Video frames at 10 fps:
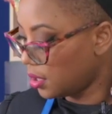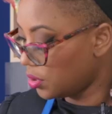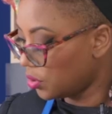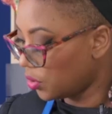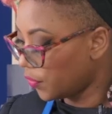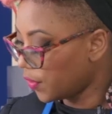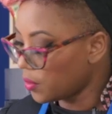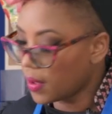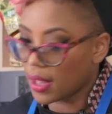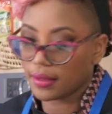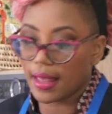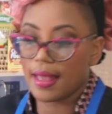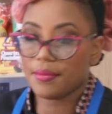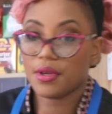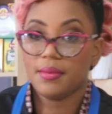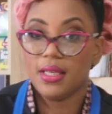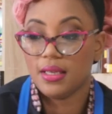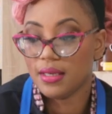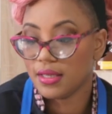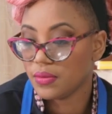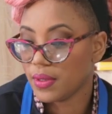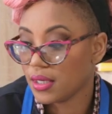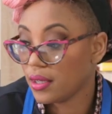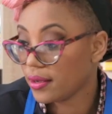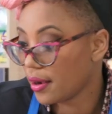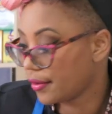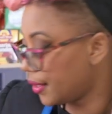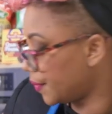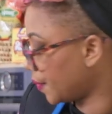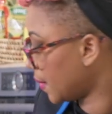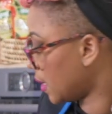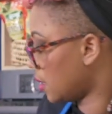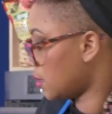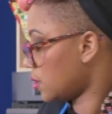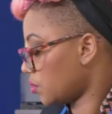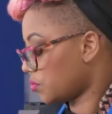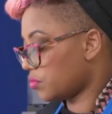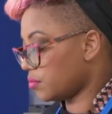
you know full well that I'm gonna be eating this with curry. So